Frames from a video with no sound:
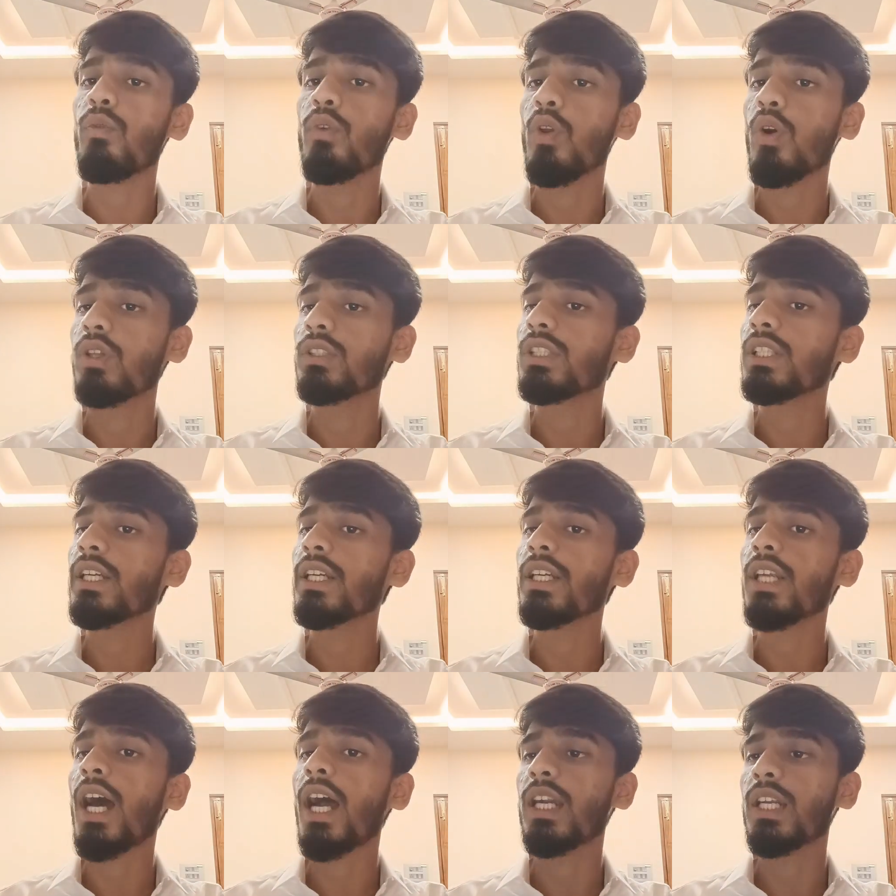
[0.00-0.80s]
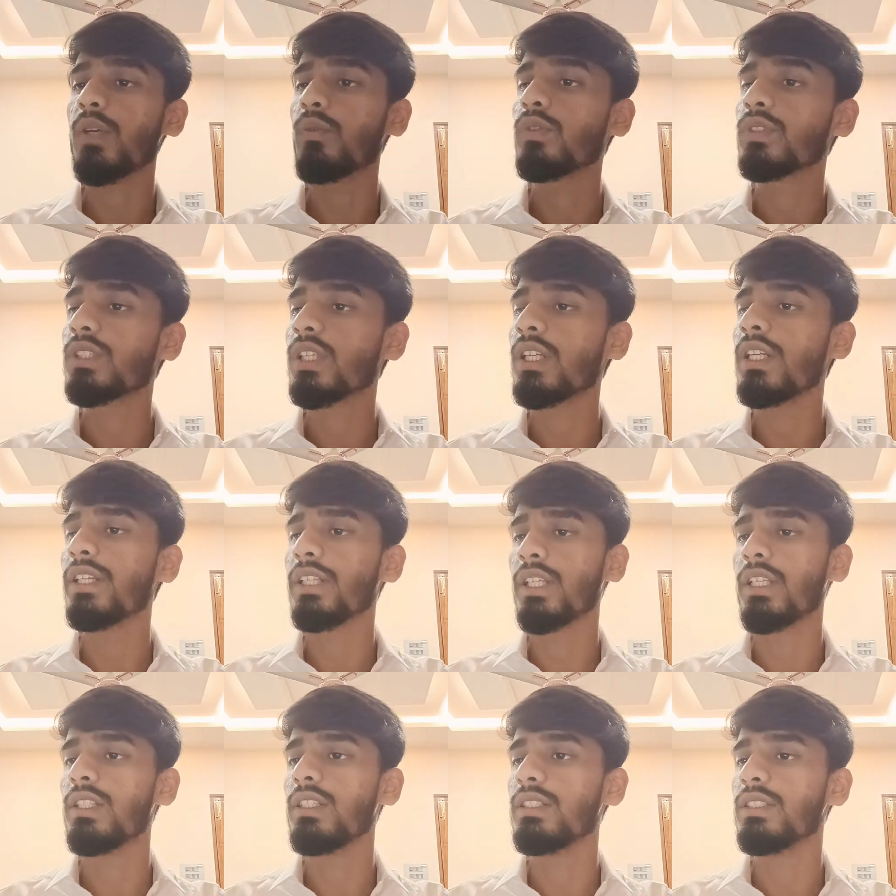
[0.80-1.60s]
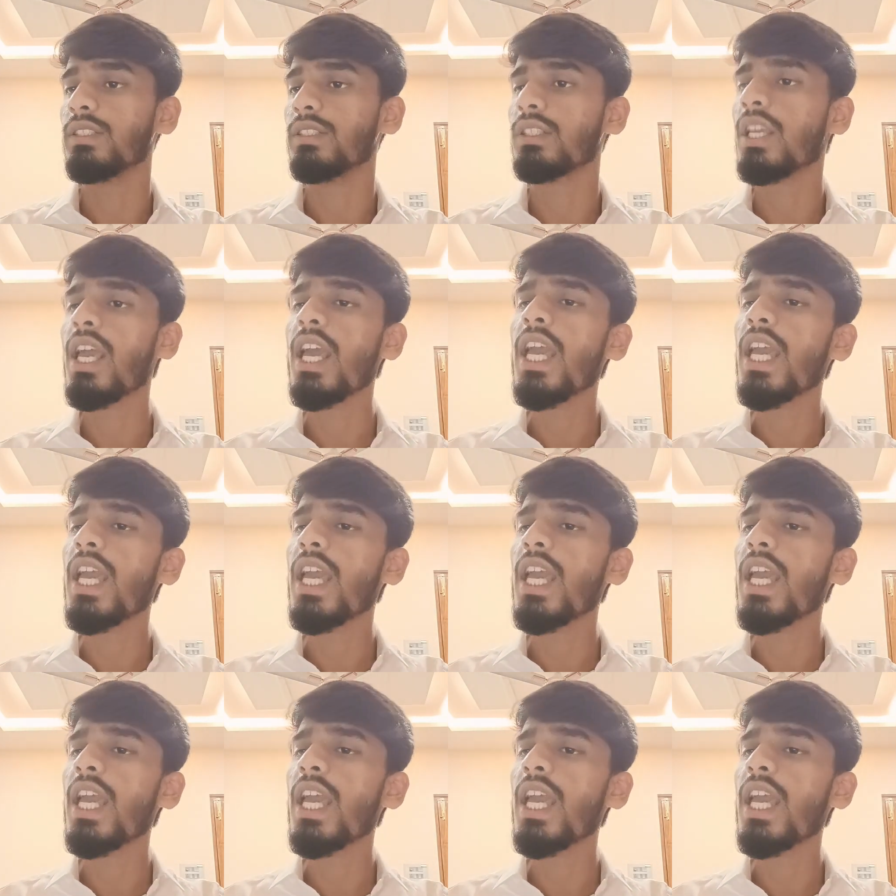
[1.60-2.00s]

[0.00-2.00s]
logic and artificial intelligence.